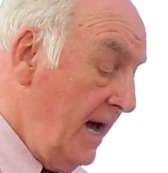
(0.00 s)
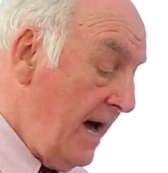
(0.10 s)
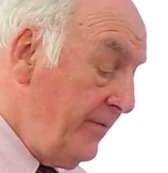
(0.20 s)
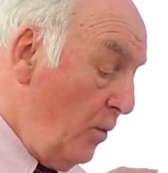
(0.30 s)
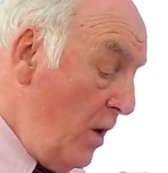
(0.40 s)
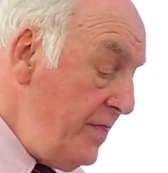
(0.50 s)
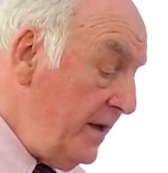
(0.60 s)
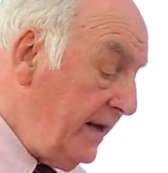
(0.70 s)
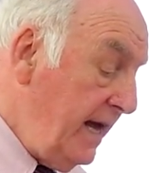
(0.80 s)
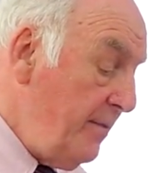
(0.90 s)
And the one
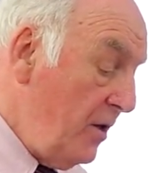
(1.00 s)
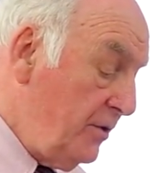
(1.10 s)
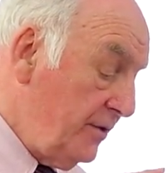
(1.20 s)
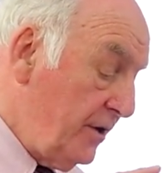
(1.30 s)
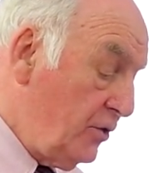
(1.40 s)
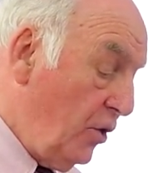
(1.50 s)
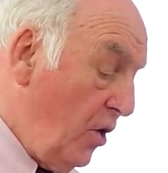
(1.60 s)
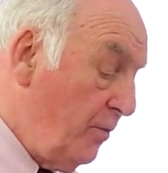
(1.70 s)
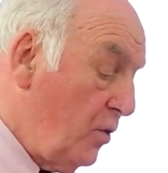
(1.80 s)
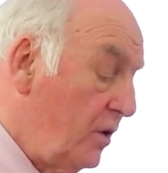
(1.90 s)
that came out at the
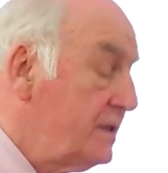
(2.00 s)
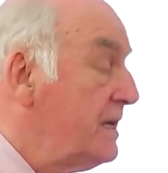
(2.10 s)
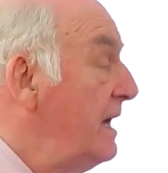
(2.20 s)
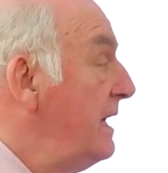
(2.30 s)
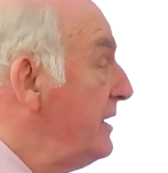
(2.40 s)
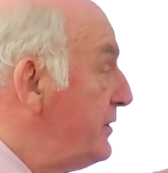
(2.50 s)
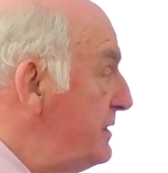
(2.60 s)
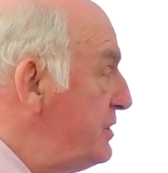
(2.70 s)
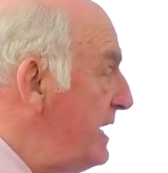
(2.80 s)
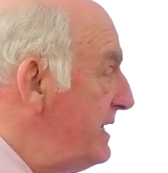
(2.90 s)
top was,
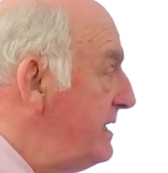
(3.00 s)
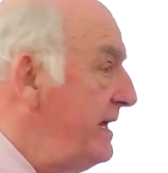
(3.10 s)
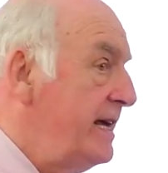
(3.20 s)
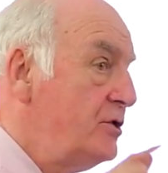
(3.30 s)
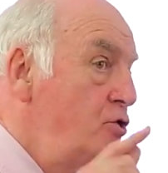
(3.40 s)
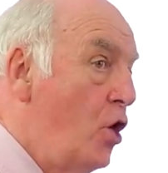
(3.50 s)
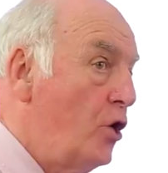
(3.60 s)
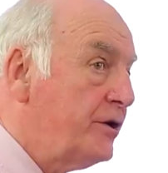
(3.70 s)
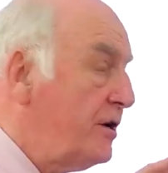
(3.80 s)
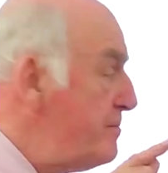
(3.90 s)
Christianity is
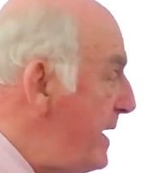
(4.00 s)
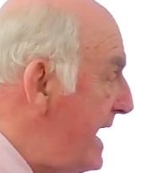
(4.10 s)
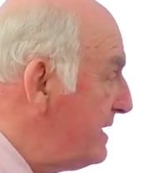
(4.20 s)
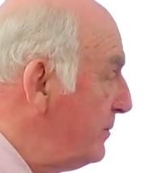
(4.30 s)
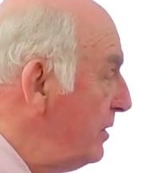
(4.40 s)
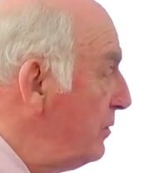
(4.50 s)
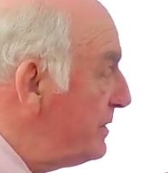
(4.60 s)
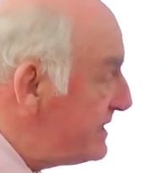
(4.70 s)
not compatible with